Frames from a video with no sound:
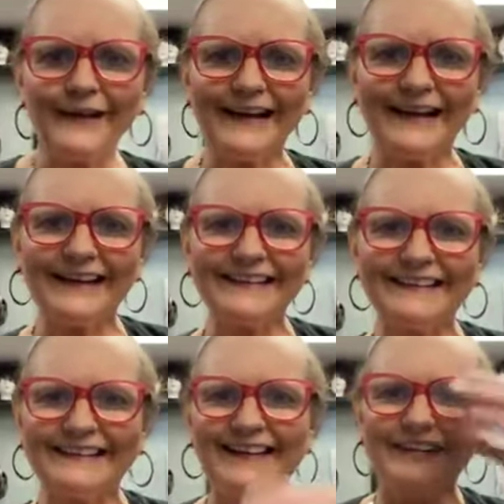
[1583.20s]
Okay,
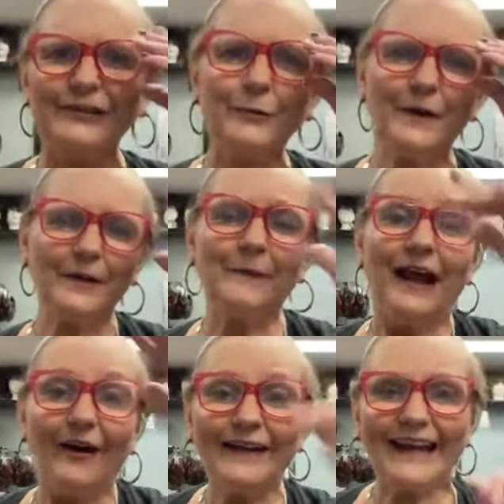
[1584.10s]
you're welcome.
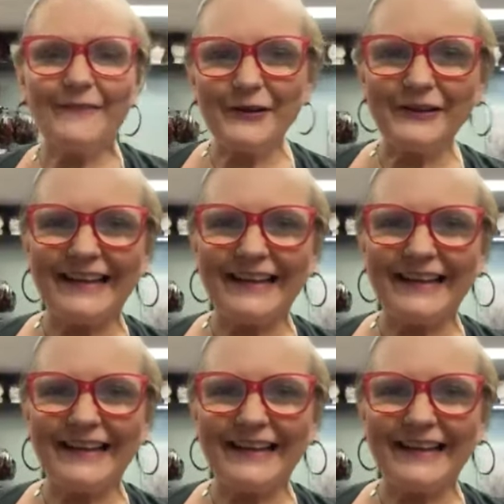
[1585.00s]
Okay, have a